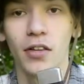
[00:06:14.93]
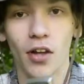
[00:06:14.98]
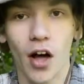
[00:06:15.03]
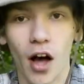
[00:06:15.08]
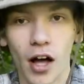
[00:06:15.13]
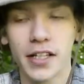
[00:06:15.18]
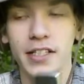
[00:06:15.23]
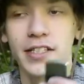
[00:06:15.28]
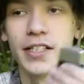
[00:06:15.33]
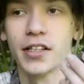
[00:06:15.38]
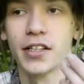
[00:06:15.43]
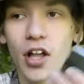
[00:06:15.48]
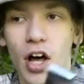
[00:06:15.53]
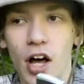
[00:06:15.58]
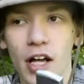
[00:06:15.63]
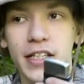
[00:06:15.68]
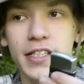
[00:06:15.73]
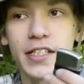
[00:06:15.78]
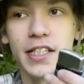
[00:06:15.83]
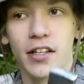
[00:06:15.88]
lots and
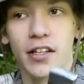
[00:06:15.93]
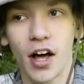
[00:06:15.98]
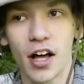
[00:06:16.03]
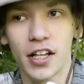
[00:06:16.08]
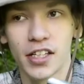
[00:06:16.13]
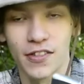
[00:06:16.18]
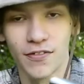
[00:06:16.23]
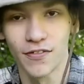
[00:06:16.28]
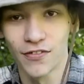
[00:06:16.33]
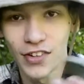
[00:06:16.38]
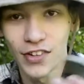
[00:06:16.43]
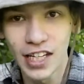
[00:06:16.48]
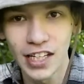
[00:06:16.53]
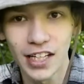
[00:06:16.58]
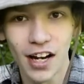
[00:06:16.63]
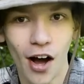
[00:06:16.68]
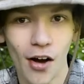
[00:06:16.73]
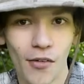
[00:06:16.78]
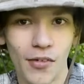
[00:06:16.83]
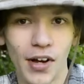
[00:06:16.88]
lots and lots and
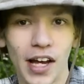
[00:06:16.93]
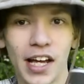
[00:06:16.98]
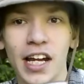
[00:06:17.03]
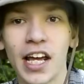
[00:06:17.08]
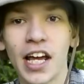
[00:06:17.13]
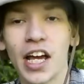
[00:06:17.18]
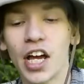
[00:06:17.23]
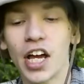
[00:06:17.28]
feet of it,